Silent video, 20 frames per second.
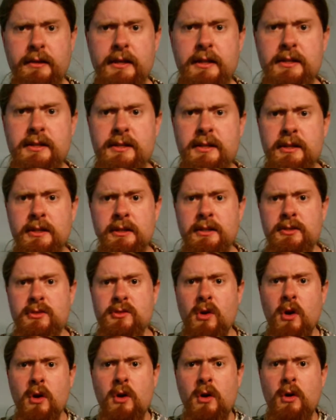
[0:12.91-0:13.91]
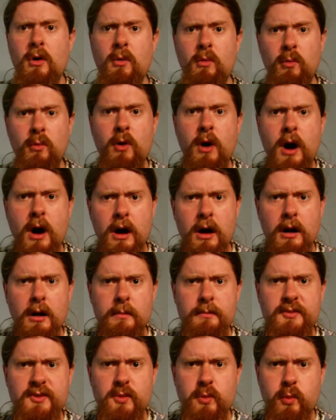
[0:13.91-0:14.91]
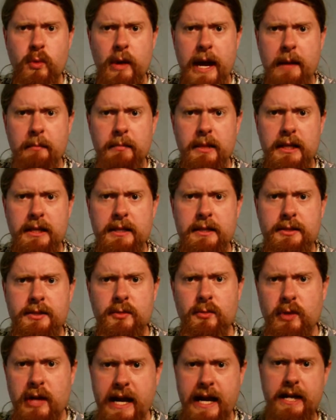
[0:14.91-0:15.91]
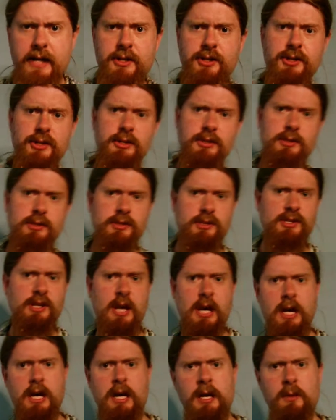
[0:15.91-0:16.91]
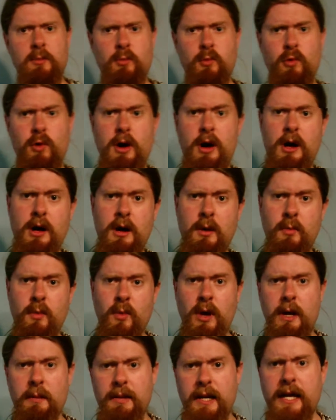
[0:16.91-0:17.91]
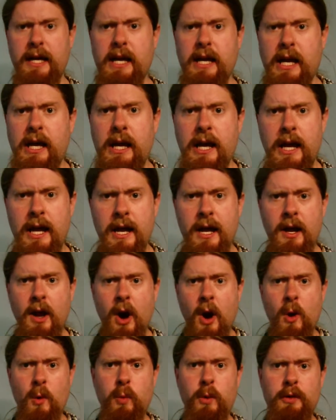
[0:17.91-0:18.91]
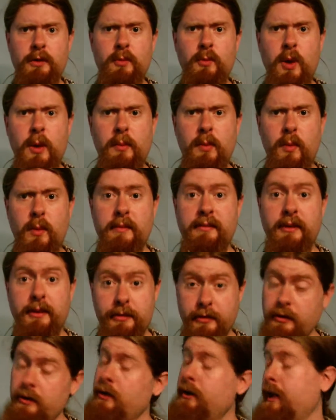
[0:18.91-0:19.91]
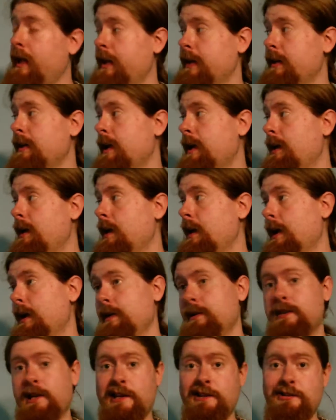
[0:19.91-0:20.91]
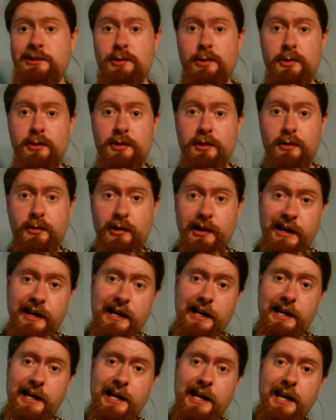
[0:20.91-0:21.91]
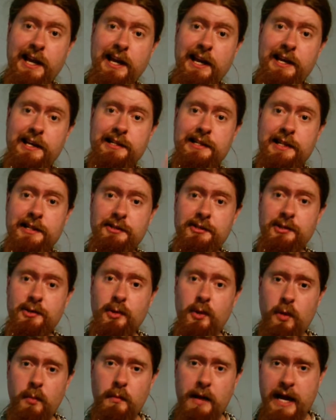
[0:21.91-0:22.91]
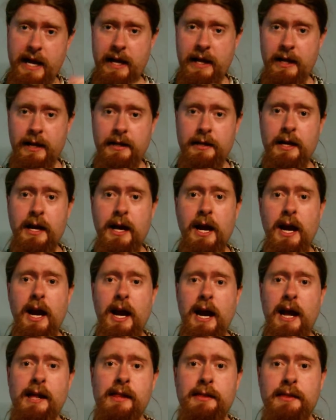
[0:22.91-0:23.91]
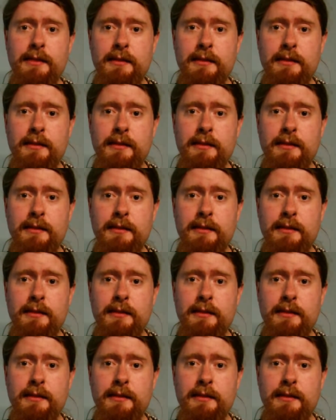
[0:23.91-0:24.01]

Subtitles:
this is Rob's Ramblings and Reactions. I am Rob Webb, aka William Robert Webb III, aka Tetsuo the Great, aka Tetsuo Man. And